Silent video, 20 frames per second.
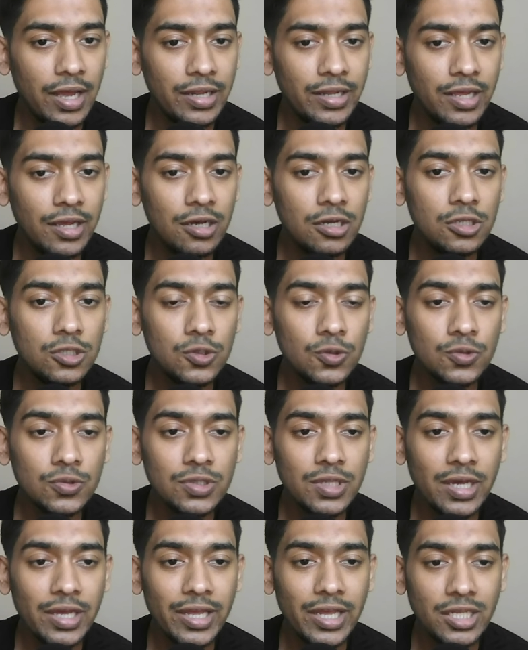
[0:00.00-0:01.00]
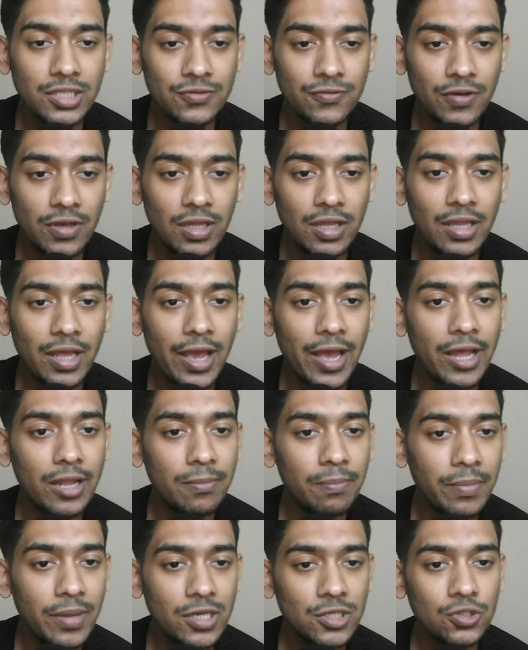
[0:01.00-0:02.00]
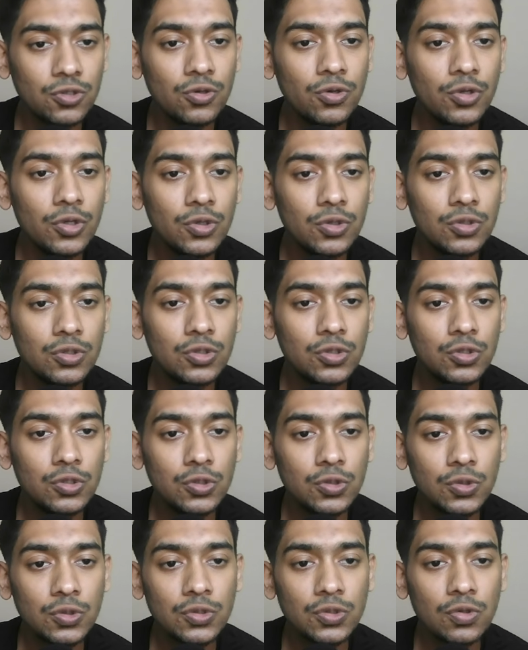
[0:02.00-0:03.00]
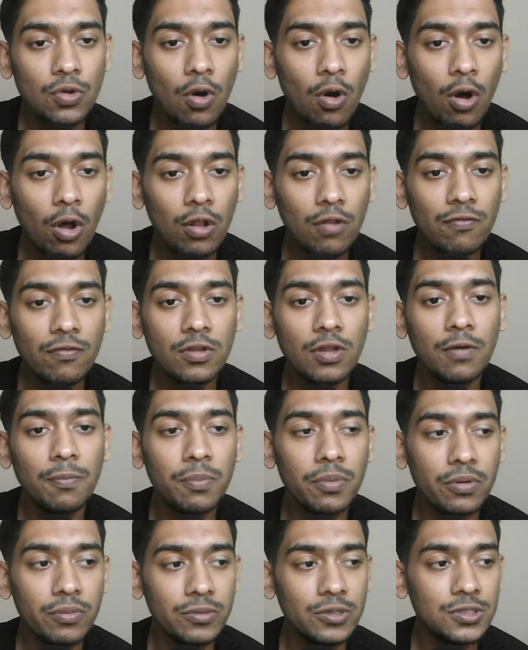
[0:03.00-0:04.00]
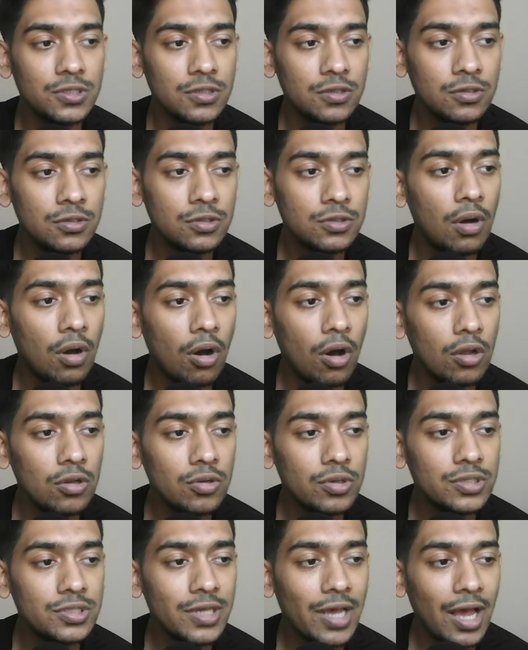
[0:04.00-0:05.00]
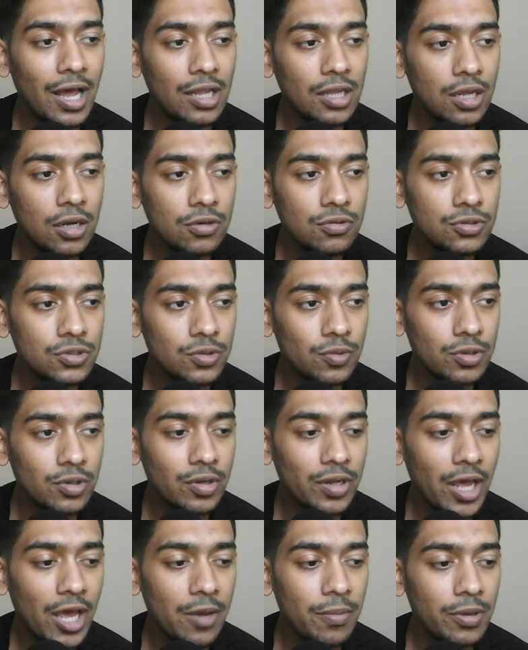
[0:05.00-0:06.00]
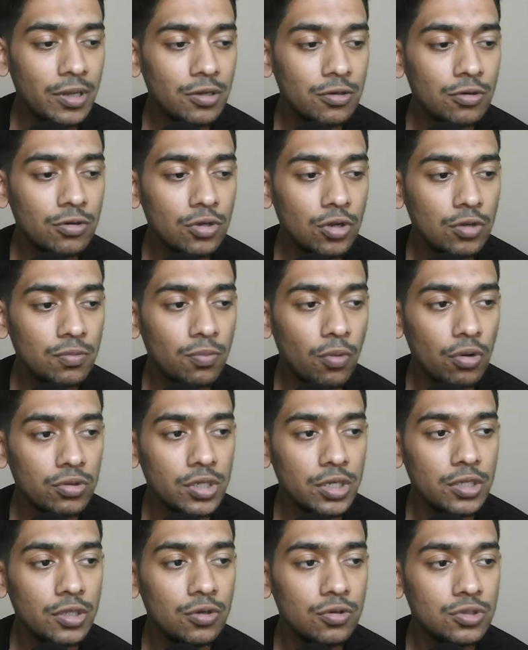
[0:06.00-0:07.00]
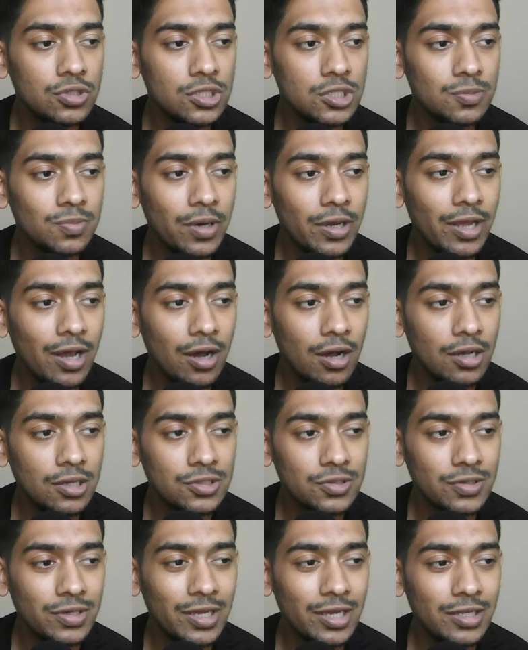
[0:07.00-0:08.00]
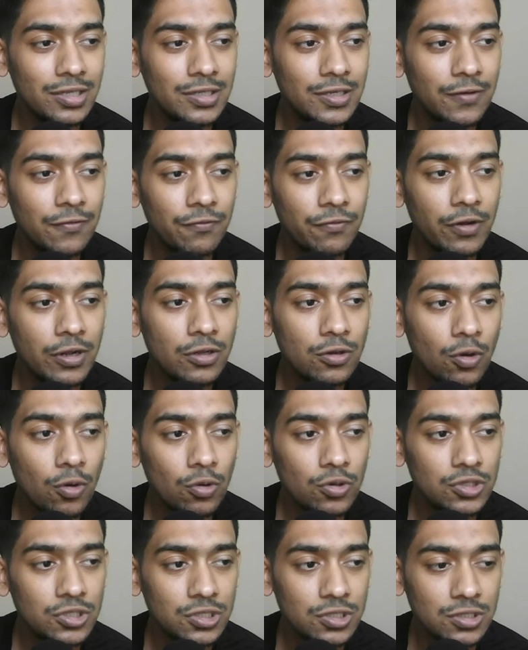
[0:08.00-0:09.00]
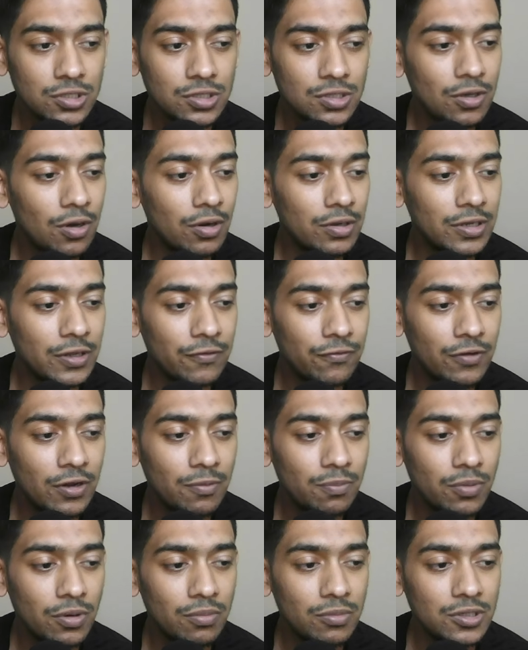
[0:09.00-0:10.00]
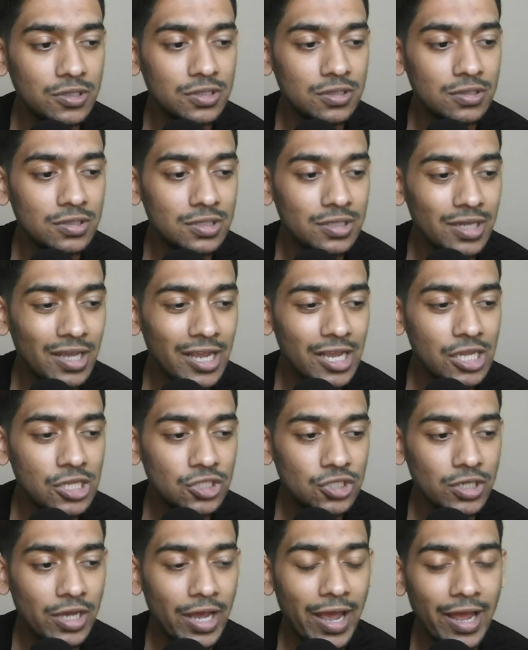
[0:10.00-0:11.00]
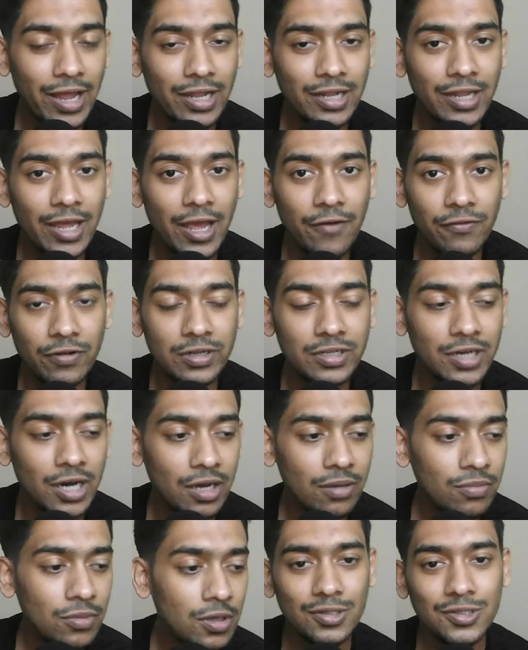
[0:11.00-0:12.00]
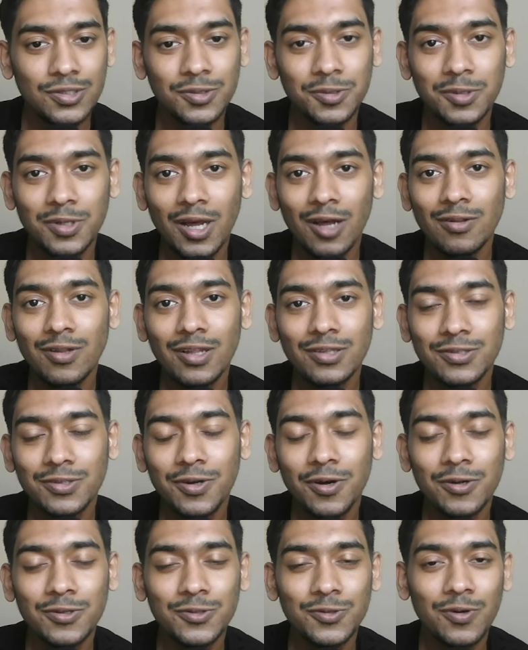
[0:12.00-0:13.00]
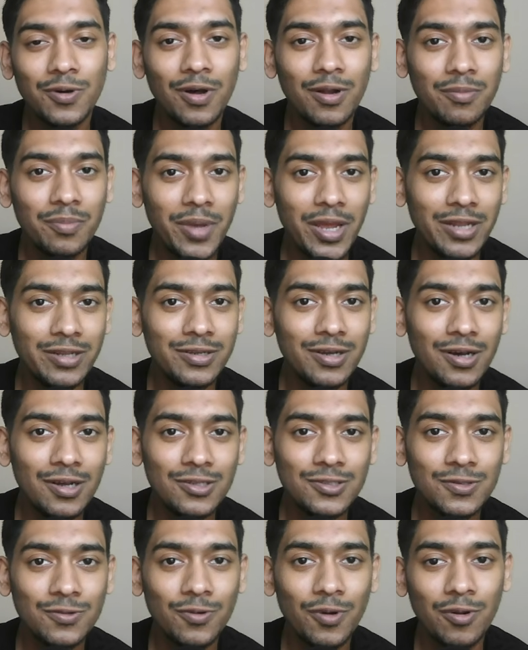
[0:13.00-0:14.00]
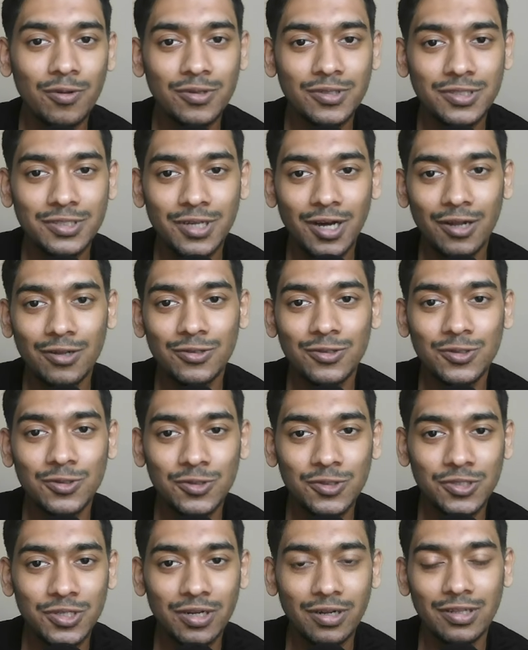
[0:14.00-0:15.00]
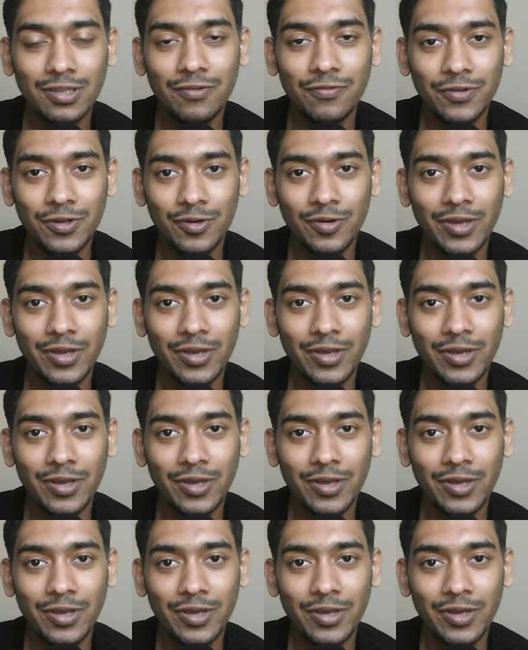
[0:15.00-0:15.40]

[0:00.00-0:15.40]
here choose the Higgsfield, and make sure you choose all the permission, always allow. So what's gonna happen, it will not bother you just by asking different questions or different permissions each and every time. So now let's go to our main task where we'll start to generate the video